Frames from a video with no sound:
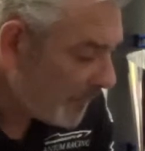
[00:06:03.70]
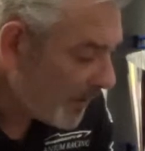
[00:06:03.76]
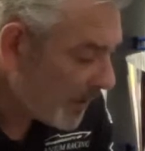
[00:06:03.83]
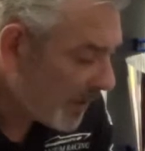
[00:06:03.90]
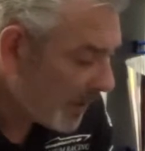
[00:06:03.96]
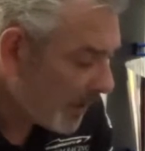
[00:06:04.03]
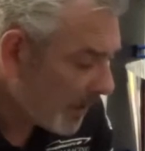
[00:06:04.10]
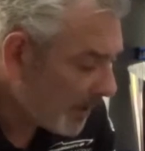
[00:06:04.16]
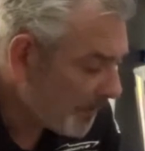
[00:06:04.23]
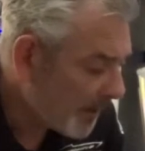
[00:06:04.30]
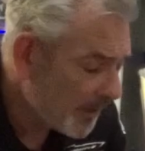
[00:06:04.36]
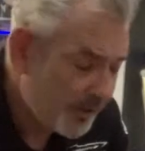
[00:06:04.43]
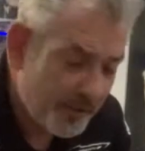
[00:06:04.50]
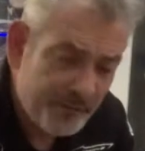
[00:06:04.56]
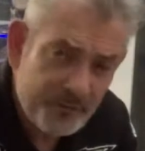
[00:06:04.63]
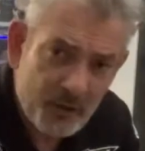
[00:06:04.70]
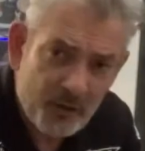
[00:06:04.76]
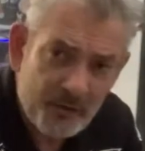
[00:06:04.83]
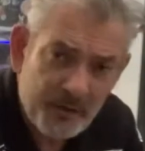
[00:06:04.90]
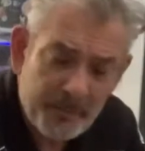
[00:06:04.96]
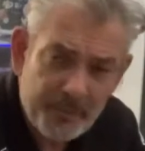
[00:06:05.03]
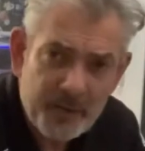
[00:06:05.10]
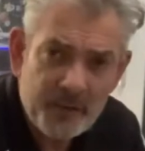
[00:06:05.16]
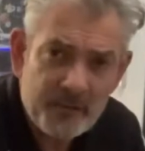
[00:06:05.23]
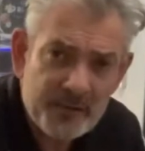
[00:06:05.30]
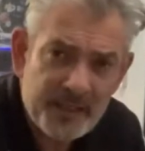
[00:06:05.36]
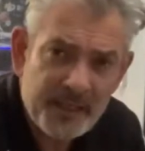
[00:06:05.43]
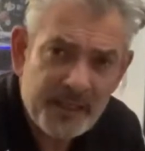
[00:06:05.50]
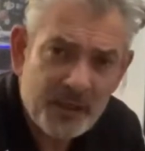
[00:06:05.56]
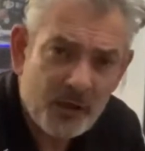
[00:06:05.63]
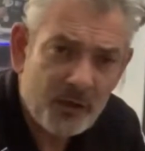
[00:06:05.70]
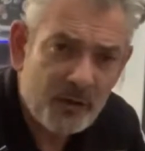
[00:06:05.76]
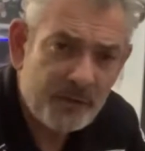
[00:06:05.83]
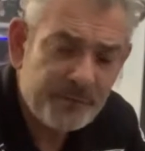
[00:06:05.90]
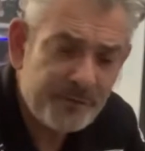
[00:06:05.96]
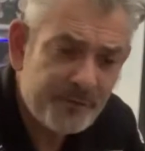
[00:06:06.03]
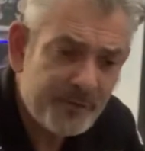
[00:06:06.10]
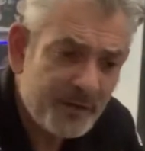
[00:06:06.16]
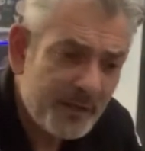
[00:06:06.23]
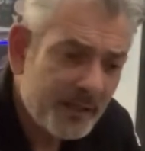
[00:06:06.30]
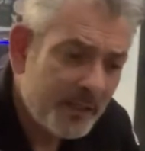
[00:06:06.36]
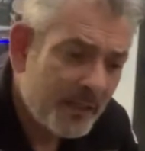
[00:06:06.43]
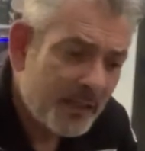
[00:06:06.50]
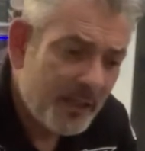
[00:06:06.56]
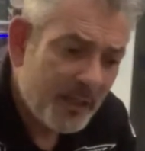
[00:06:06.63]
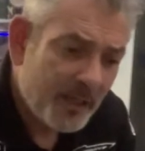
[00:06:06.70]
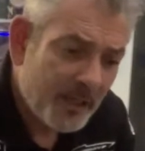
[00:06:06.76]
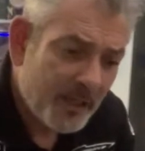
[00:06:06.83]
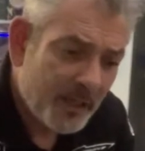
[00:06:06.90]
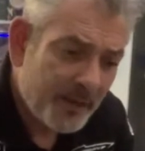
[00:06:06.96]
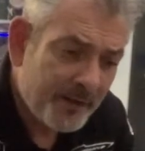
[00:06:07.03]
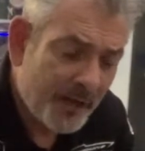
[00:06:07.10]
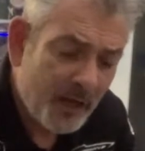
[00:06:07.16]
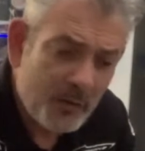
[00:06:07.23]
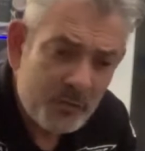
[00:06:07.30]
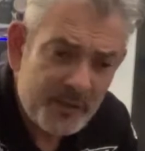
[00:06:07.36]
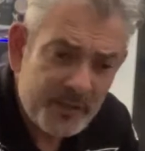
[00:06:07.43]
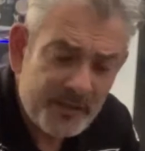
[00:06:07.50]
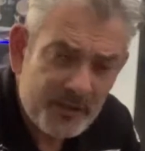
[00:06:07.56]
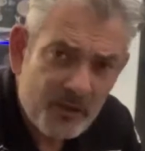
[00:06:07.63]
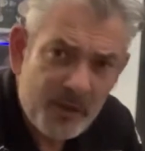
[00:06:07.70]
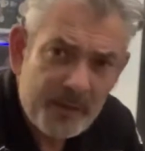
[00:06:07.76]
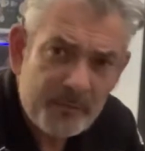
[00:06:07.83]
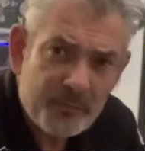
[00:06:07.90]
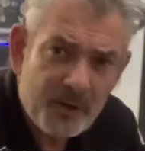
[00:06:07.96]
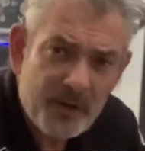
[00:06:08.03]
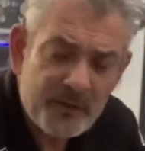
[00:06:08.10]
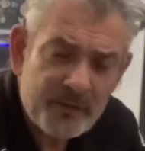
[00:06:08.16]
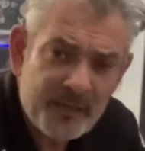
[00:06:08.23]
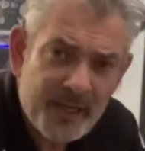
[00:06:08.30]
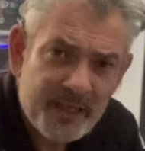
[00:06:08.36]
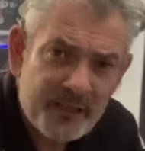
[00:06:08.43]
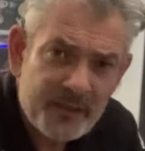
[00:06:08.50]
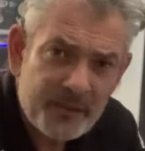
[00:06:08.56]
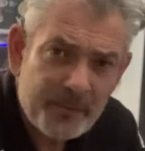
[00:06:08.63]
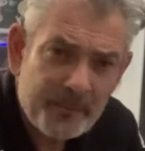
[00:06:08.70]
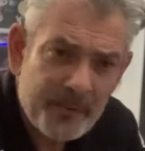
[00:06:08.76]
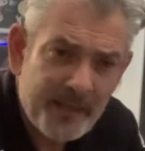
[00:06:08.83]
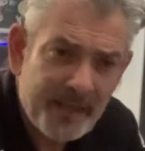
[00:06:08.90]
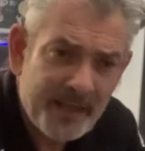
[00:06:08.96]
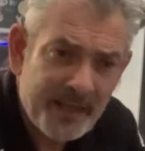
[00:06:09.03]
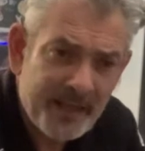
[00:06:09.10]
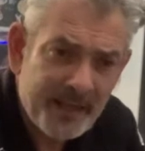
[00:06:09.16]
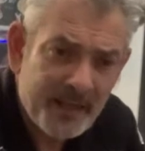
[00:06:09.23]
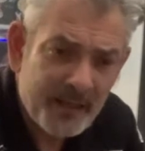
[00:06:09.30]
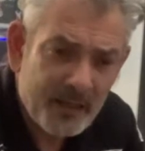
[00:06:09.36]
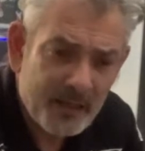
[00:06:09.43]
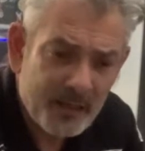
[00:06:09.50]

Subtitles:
and you've got the beauty of the whole design process being